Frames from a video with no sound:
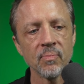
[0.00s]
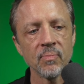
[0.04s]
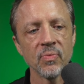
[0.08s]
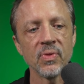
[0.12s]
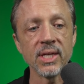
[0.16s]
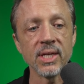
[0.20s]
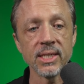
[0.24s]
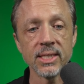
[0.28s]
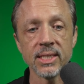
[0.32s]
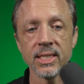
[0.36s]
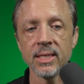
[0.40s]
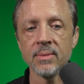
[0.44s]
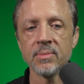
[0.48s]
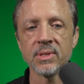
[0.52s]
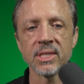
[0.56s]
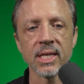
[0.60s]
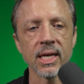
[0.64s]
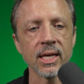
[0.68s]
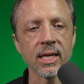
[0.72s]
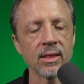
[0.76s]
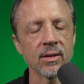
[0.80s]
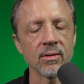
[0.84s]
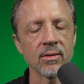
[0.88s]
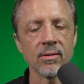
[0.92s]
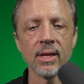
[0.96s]
This seems
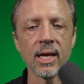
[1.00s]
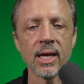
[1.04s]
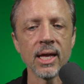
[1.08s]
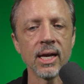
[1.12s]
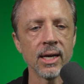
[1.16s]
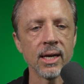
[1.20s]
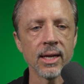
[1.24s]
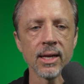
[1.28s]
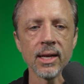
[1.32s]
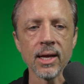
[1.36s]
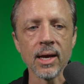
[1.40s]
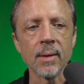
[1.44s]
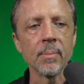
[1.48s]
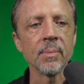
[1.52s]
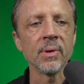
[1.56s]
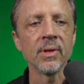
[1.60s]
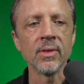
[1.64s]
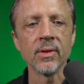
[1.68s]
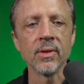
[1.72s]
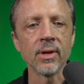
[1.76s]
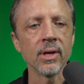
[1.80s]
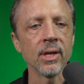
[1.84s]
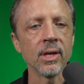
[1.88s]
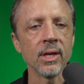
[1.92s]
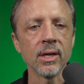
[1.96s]
like they're lining it up and
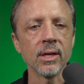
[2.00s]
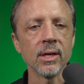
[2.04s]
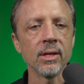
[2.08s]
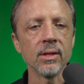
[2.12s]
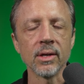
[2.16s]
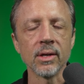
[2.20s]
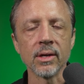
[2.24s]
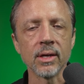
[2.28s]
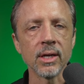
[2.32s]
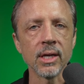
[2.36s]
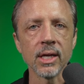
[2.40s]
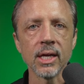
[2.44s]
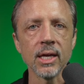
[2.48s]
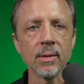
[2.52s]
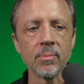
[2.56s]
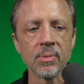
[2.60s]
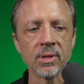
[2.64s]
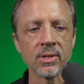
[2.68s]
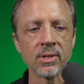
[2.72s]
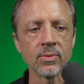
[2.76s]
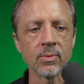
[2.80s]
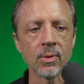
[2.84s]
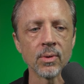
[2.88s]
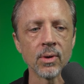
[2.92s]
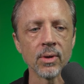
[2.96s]
they're gonna they're gonna keep
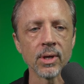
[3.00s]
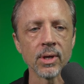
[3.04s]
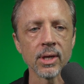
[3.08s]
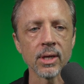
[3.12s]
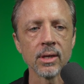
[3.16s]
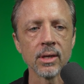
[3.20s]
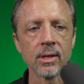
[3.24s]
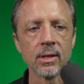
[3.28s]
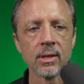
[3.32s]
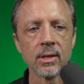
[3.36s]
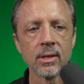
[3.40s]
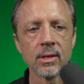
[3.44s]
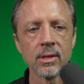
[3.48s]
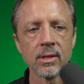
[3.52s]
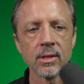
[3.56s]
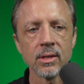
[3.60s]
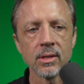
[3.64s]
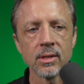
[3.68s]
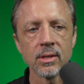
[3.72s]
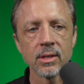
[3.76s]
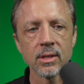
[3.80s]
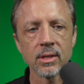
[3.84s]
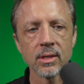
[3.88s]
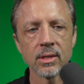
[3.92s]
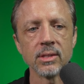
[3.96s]
things rolling
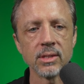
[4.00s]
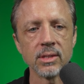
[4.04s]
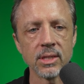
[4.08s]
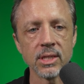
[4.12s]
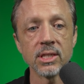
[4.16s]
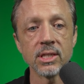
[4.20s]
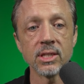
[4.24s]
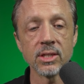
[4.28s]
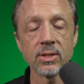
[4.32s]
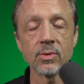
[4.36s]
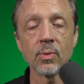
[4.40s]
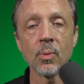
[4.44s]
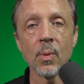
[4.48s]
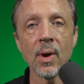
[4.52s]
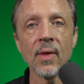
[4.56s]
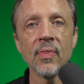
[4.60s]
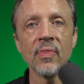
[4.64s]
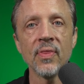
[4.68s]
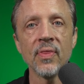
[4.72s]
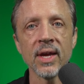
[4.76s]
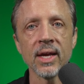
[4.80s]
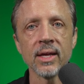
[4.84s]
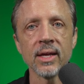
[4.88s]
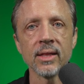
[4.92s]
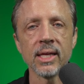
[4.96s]
because this is the one
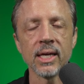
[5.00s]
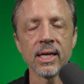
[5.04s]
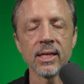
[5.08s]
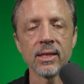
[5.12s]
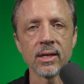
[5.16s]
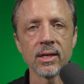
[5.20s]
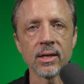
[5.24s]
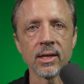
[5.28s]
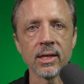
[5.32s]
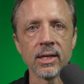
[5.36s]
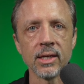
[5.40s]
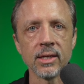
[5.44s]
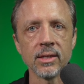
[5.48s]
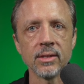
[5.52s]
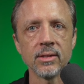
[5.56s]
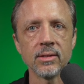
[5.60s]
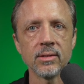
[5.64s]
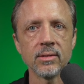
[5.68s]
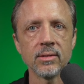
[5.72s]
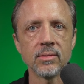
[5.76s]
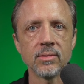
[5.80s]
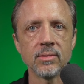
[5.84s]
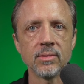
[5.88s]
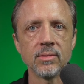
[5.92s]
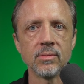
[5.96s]
thing that they're gonna
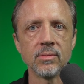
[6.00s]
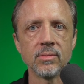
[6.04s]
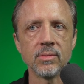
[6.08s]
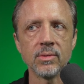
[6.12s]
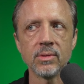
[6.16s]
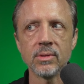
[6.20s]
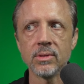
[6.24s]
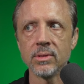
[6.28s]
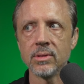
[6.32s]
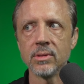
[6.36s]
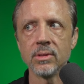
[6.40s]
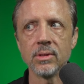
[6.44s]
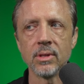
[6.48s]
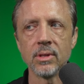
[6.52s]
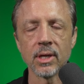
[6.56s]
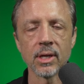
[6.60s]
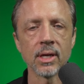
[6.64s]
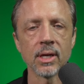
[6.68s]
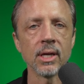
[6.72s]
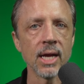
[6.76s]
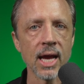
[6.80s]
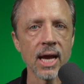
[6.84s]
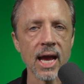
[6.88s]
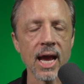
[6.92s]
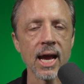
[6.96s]
they're
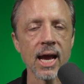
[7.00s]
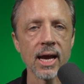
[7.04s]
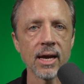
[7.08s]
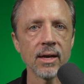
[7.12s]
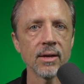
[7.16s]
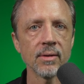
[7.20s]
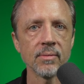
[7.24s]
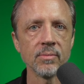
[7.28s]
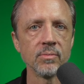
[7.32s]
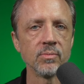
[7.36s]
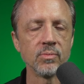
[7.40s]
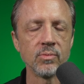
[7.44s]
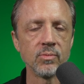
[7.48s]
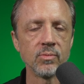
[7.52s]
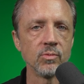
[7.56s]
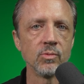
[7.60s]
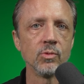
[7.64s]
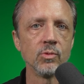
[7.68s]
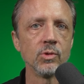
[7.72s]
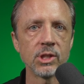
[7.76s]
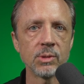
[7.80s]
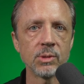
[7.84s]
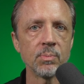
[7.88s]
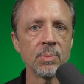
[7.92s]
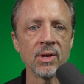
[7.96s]
gonna
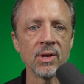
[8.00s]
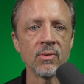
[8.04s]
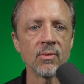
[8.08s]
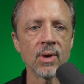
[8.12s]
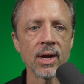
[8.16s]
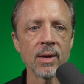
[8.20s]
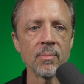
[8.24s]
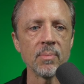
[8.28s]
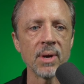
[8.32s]
spin right